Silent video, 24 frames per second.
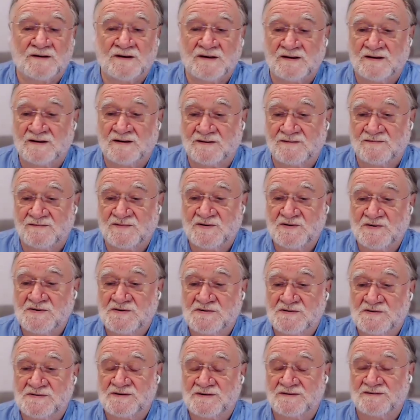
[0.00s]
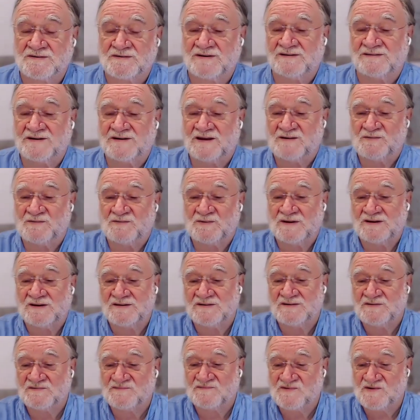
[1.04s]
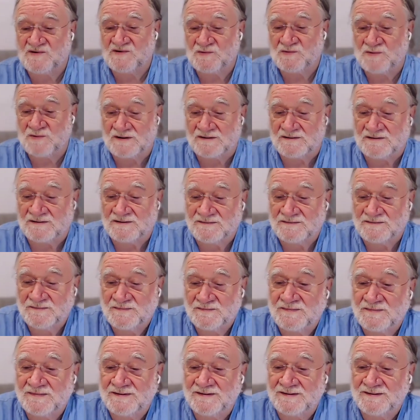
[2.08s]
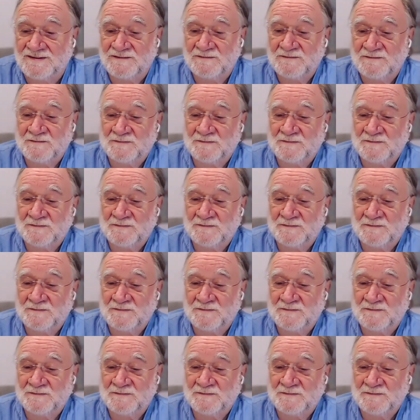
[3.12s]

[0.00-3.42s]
Okay, good. Okay, now we hear you very well. Yeah.